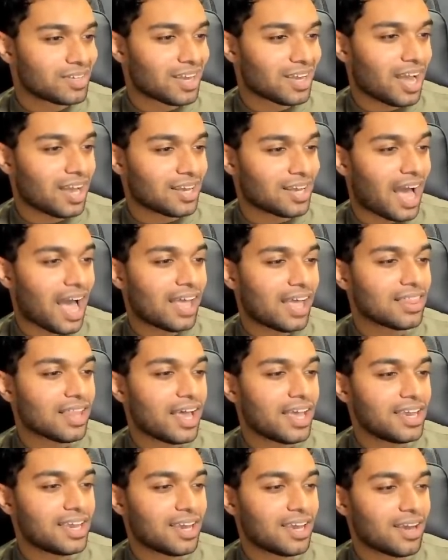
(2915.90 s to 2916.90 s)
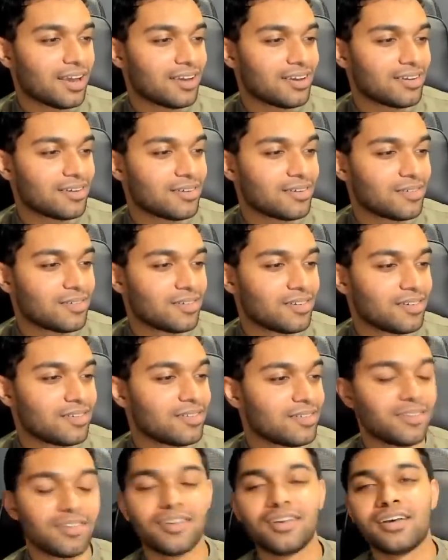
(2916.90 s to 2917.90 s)
I like...
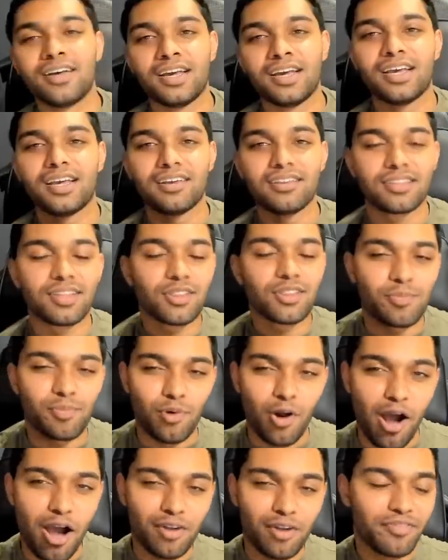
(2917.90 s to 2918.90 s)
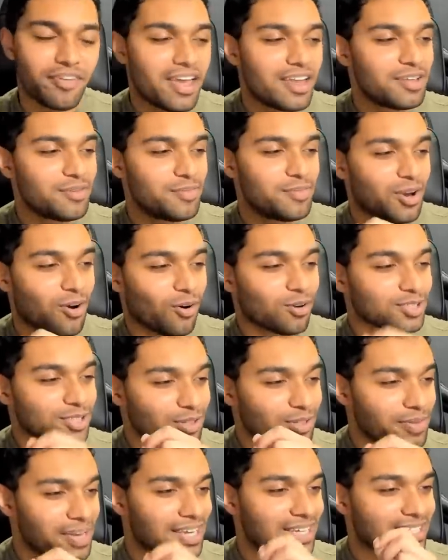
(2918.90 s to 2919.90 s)
The LeBron fan in me also
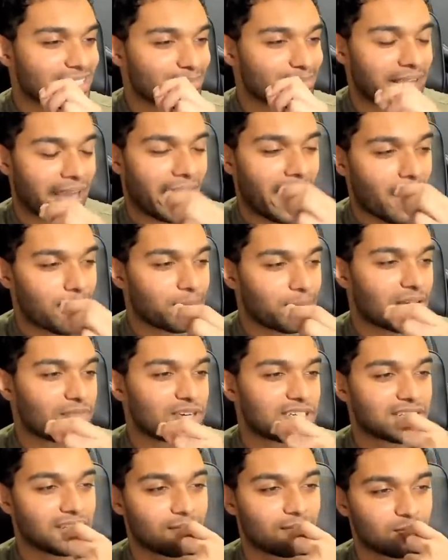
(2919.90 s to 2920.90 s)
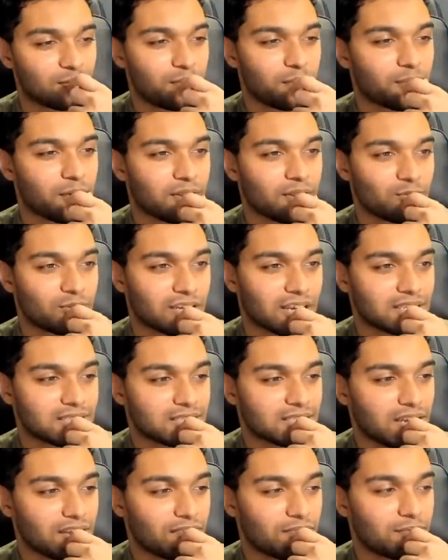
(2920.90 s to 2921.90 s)
makes me happy every time Jimmy Butler does
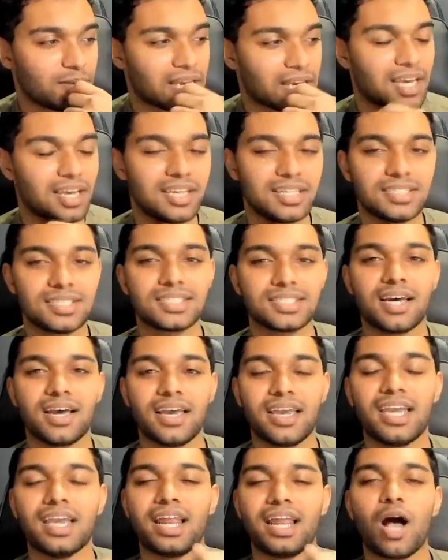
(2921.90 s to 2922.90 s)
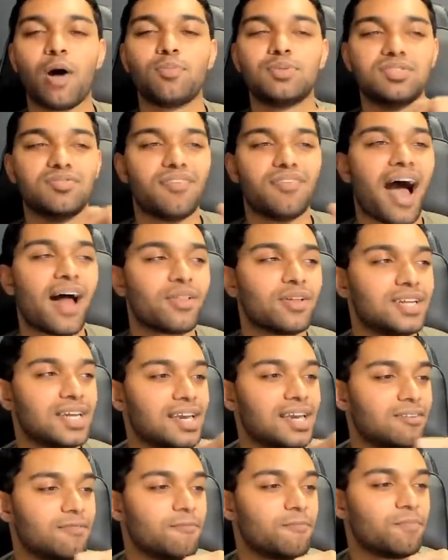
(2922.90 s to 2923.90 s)
stuff because it helps
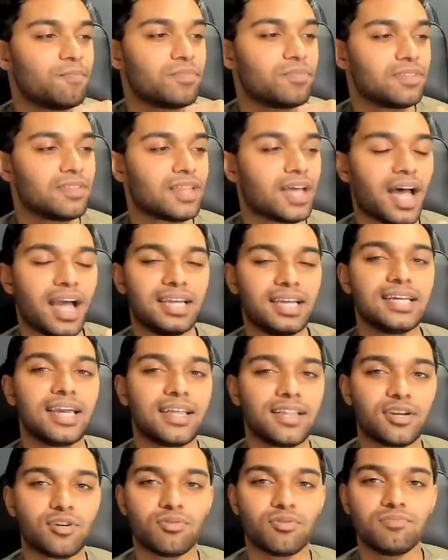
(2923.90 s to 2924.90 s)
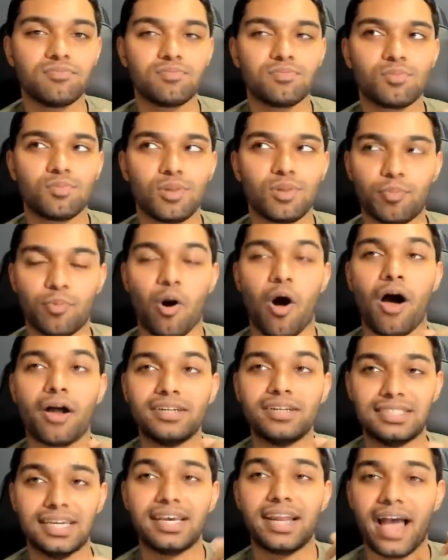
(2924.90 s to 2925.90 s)
validate the idea that
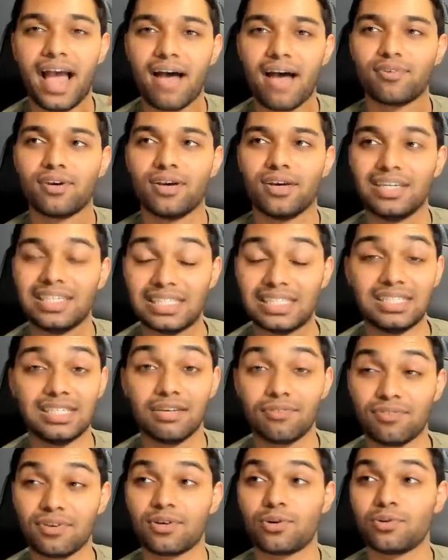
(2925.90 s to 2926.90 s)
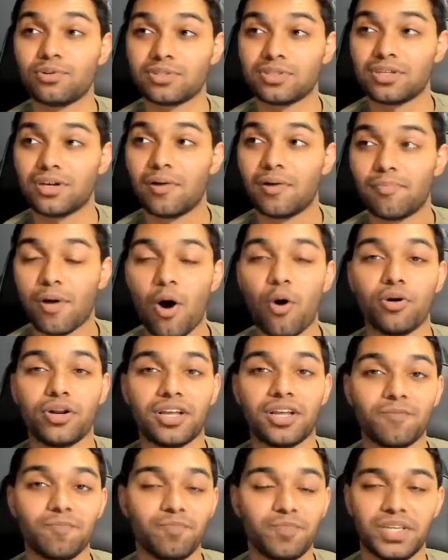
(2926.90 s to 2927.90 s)
LeBron did have a difficult
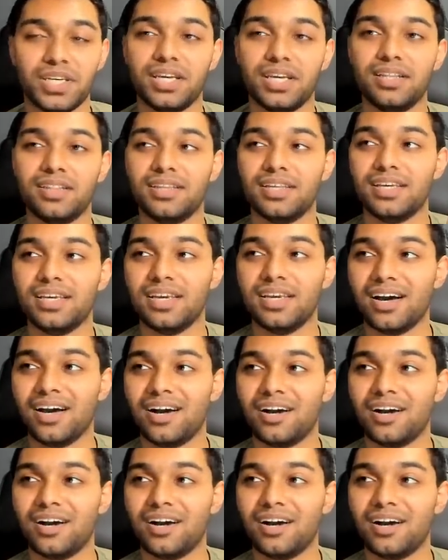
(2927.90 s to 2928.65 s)
opponent in the